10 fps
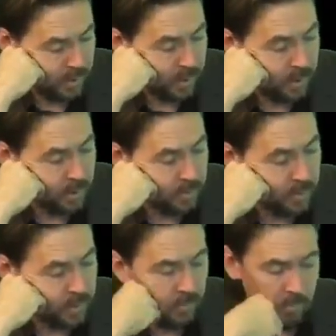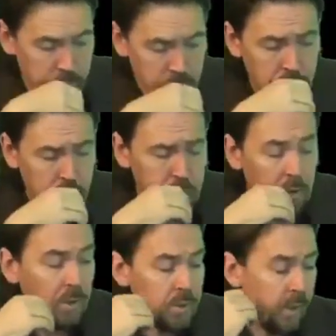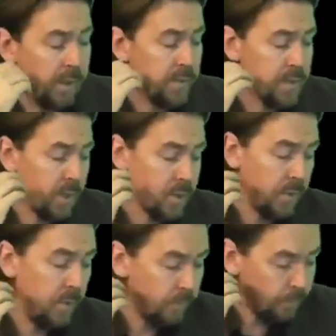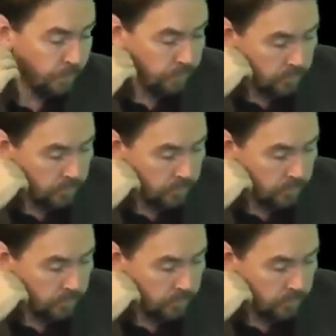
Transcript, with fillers: beginning of the 20th century.